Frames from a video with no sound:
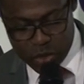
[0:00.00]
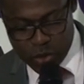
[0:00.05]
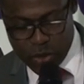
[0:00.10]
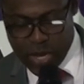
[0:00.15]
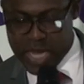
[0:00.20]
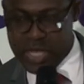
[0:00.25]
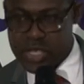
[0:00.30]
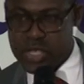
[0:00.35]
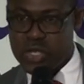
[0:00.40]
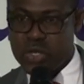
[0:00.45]

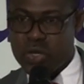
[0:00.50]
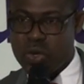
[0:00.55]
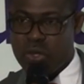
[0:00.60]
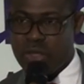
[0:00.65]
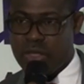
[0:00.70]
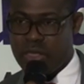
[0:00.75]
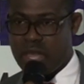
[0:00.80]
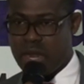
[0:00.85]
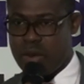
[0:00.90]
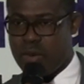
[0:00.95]
to
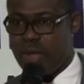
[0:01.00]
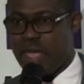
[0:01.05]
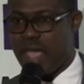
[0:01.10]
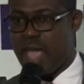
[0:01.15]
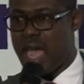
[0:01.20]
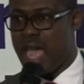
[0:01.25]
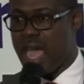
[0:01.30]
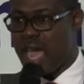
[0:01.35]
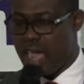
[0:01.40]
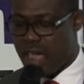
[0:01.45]
ensure that we
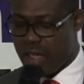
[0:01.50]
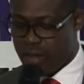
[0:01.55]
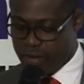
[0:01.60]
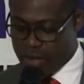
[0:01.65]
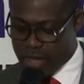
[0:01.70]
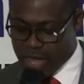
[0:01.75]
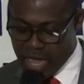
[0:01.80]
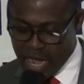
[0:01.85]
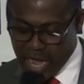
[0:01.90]
have